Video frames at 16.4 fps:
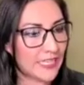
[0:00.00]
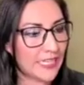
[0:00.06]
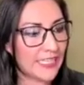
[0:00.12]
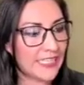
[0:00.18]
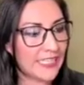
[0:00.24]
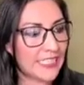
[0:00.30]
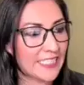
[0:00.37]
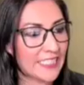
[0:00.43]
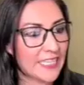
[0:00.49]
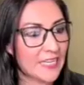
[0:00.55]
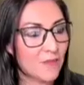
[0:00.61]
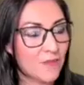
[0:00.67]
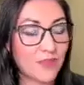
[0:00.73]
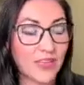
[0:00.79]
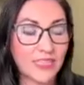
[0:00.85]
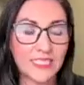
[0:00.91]
And
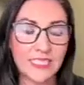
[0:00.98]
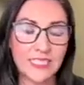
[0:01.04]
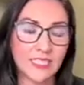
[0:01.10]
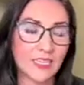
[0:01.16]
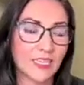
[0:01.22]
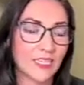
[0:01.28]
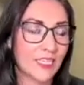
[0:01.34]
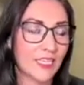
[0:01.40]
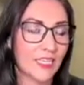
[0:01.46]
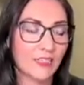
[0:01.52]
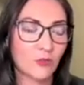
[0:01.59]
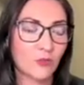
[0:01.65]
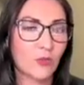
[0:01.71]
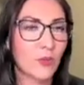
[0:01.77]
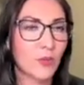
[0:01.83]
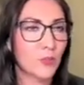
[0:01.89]
that takes an
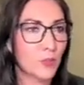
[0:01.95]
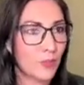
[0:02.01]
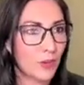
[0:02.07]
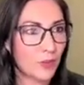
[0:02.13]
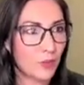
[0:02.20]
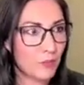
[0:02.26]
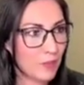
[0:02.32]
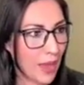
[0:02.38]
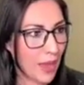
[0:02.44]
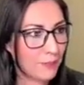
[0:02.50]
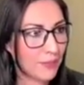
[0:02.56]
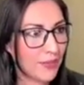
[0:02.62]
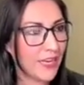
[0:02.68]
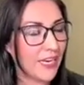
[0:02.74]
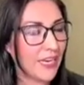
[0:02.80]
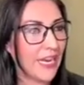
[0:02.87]
incredible amount of
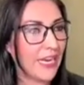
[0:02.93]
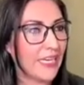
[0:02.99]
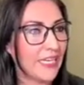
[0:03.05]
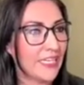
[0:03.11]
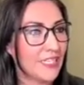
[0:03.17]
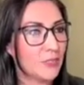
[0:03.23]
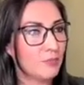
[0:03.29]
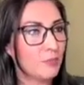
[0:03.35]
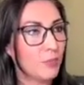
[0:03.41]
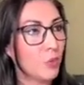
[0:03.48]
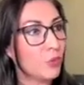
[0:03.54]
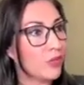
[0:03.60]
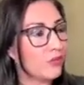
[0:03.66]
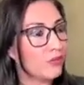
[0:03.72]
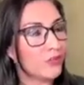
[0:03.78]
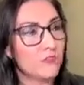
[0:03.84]
mapping and
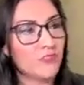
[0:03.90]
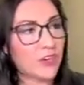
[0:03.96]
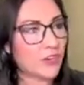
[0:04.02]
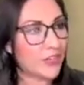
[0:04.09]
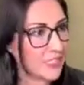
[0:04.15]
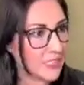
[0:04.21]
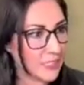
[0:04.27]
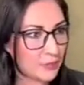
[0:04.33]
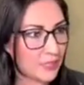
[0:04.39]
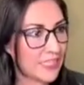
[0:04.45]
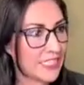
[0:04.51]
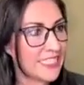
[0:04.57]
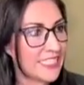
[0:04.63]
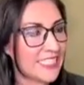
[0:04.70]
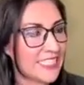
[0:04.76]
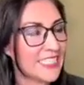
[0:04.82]
pulling from various
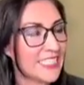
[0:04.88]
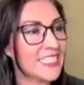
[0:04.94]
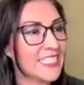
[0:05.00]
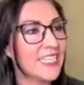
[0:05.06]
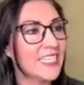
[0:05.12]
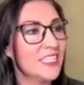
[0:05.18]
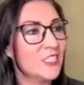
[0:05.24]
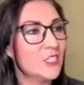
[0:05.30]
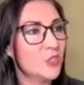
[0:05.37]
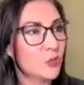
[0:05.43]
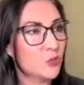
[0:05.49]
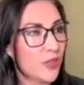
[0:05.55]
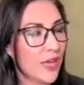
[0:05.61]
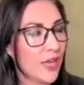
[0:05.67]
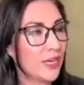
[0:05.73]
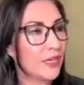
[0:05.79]
places to
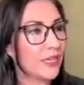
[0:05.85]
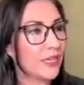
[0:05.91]
then